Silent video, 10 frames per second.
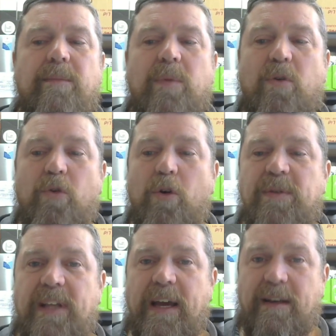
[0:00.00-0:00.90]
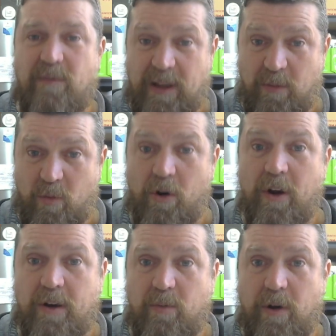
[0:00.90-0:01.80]
groups that
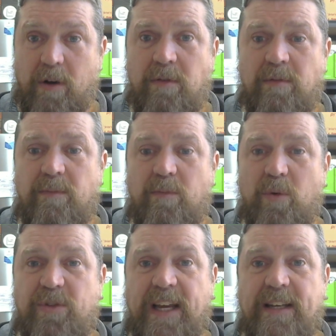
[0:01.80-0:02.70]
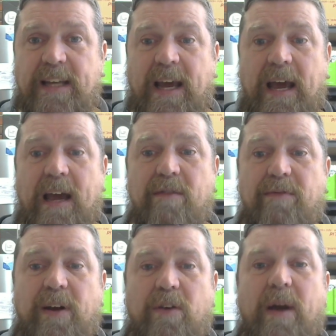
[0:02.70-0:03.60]
work well will tend to
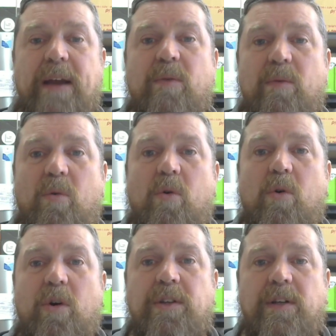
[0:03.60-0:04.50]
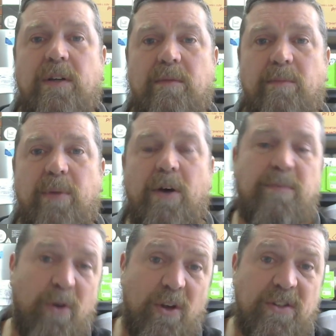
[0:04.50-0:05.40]
have a great reward,
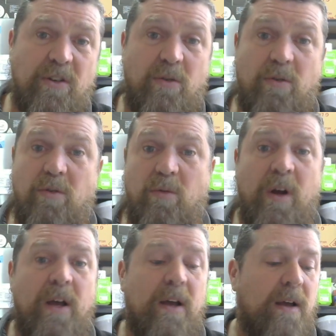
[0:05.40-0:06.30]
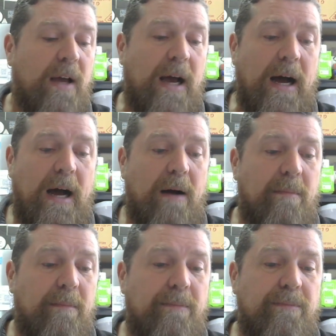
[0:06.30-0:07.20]
both personal,
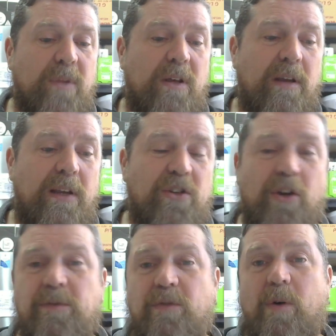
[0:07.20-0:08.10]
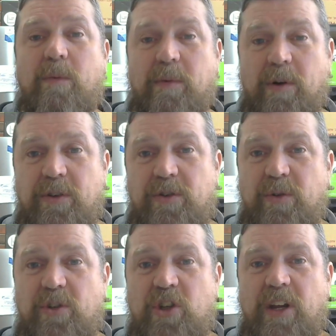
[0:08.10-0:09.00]
in terms of what we wanted to
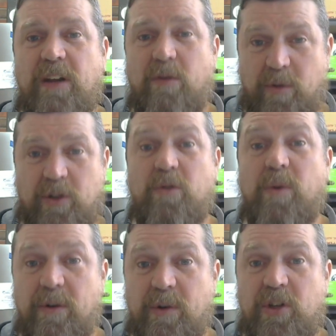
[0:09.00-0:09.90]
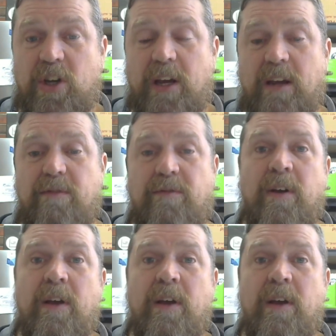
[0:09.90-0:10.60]
achieve or what you want to achieve,